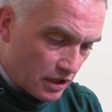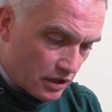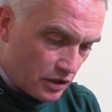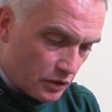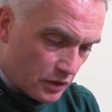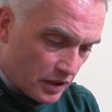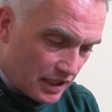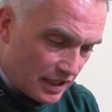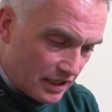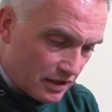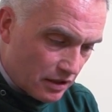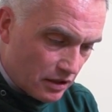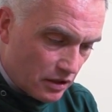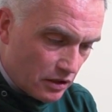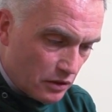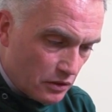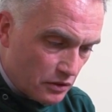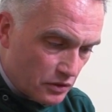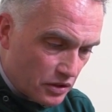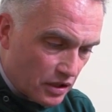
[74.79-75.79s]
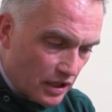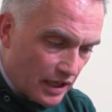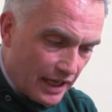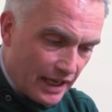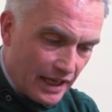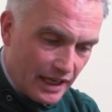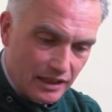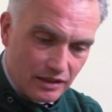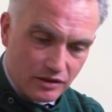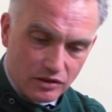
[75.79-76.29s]
you can either use
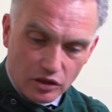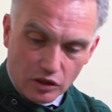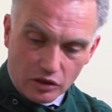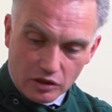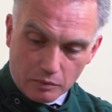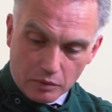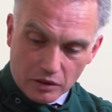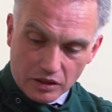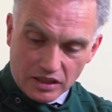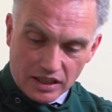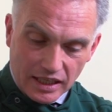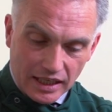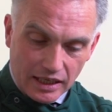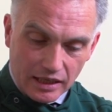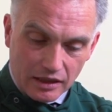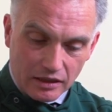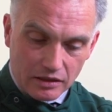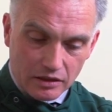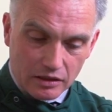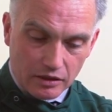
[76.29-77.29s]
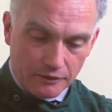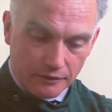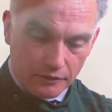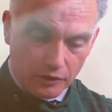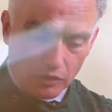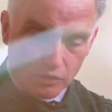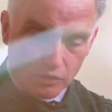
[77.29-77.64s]
a toothbrush here. You've